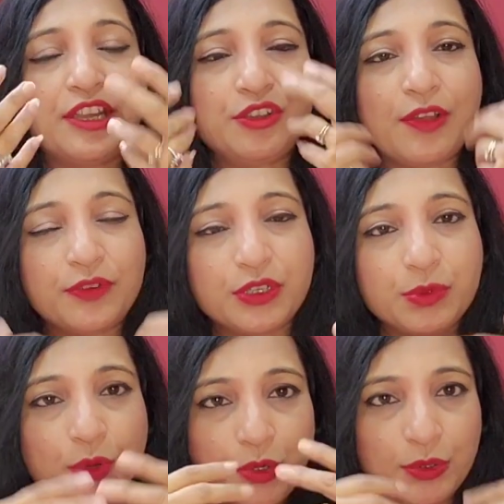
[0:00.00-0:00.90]
and you have to
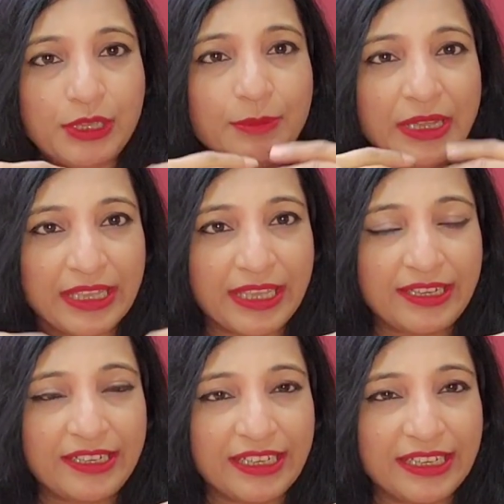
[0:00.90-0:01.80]
swallow them
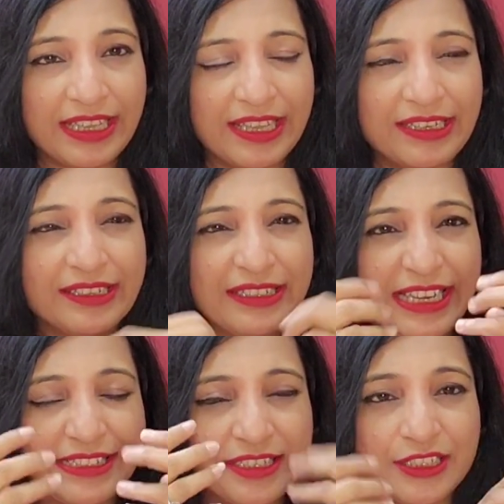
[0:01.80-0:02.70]
again and again. A
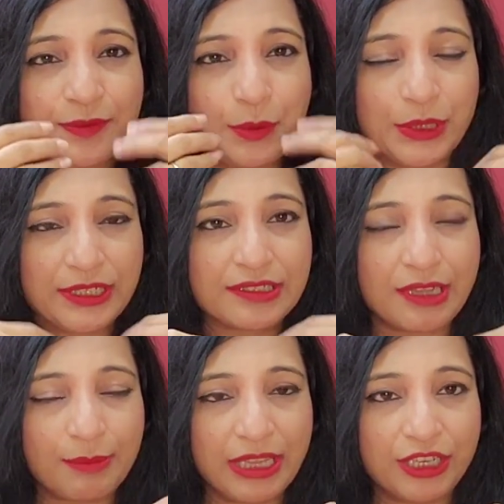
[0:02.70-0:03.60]
tasteless fluid is
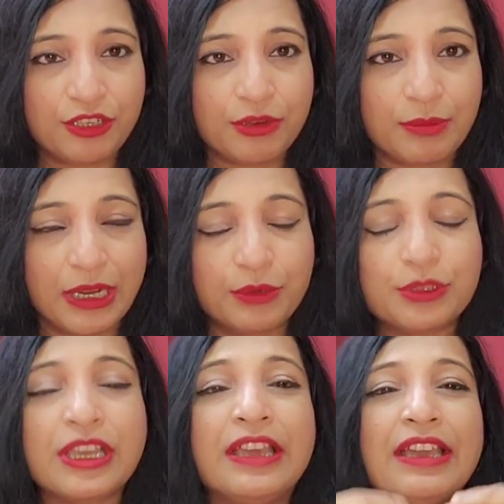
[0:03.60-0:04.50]
coming in your
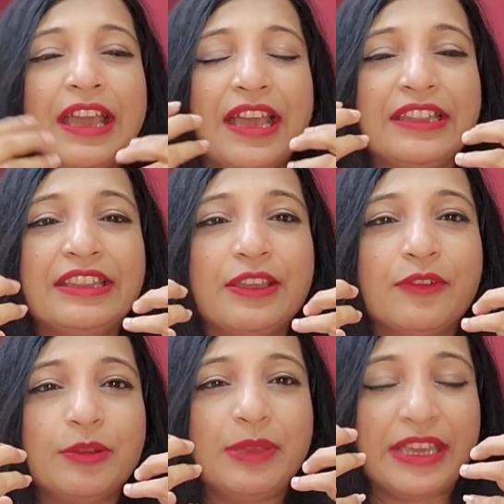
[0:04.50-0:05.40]
mouth, and
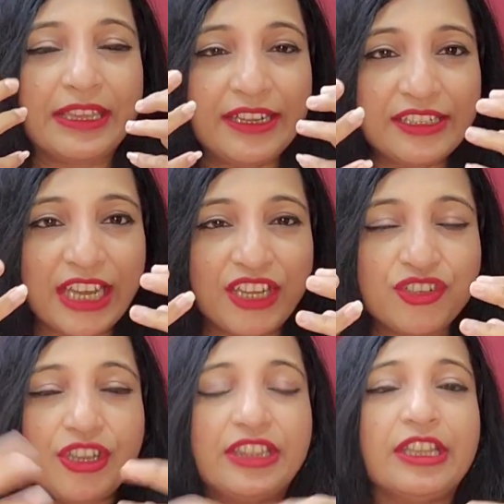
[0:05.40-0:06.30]
there will be
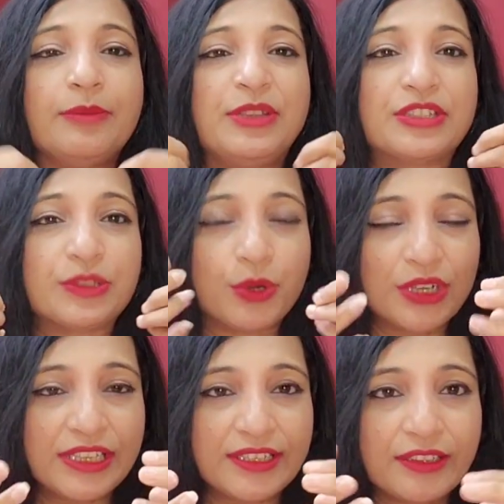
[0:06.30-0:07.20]
irritation. There will be
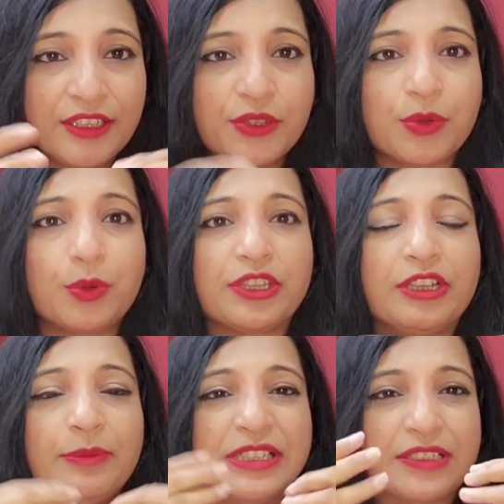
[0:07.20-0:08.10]
soreness in the throat.
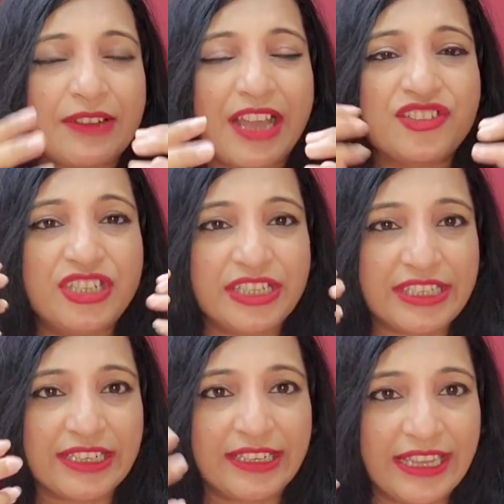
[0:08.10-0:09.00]
There will be scratchy,
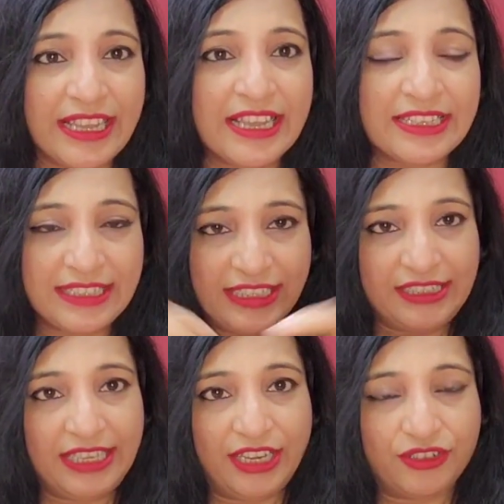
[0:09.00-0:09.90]
tickly
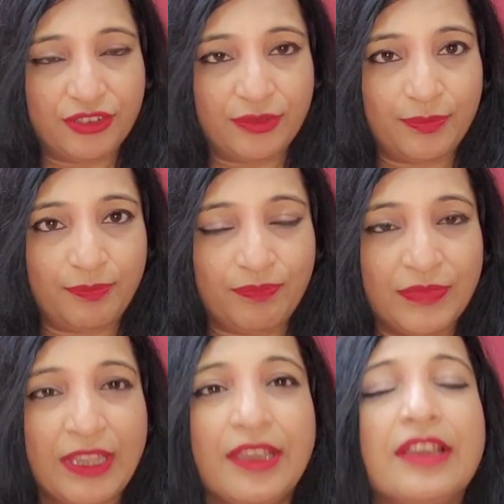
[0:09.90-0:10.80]
sensation.
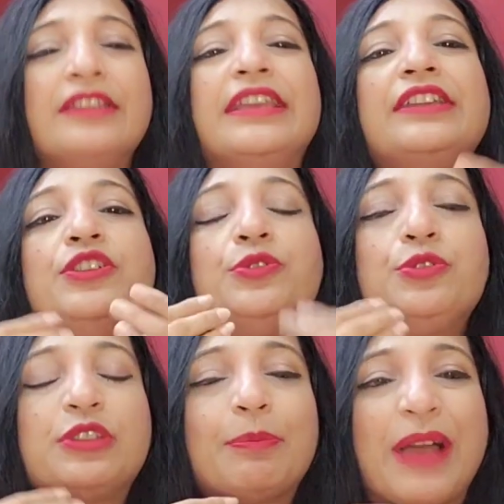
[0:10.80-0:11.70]
Then
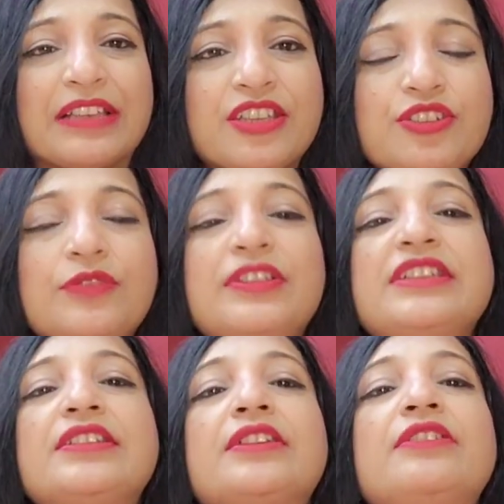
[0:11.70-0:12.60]
due to the passage of
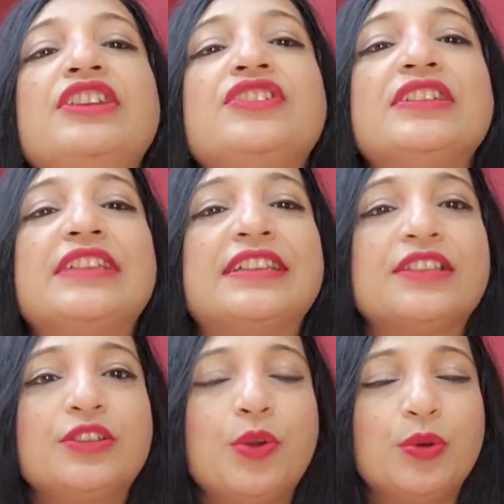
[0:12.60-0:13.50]
these secretions,
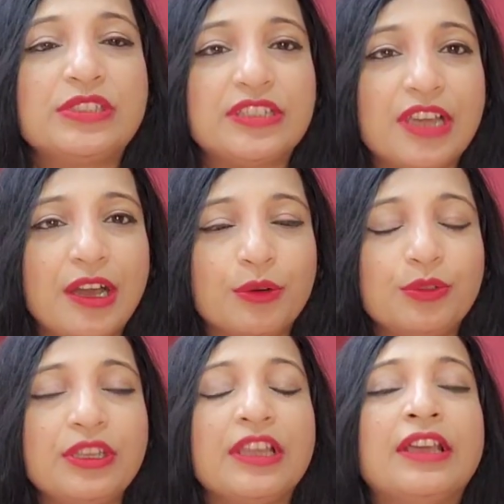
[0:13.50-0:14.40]
as it goes
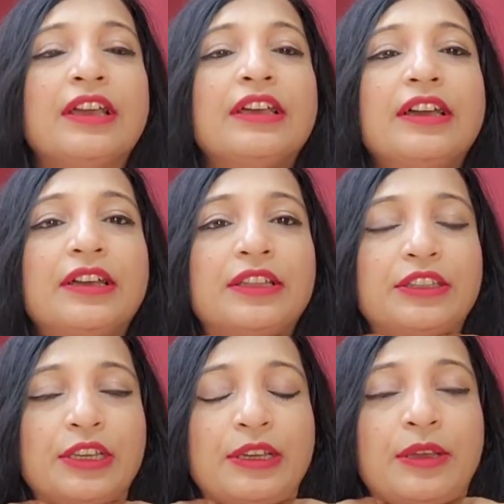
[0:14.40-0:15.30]
down,
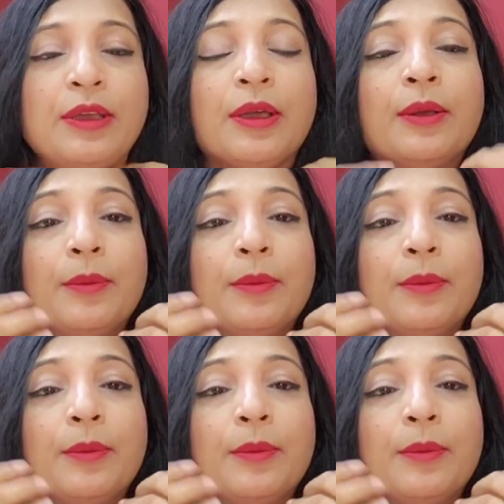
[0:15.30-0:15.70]
the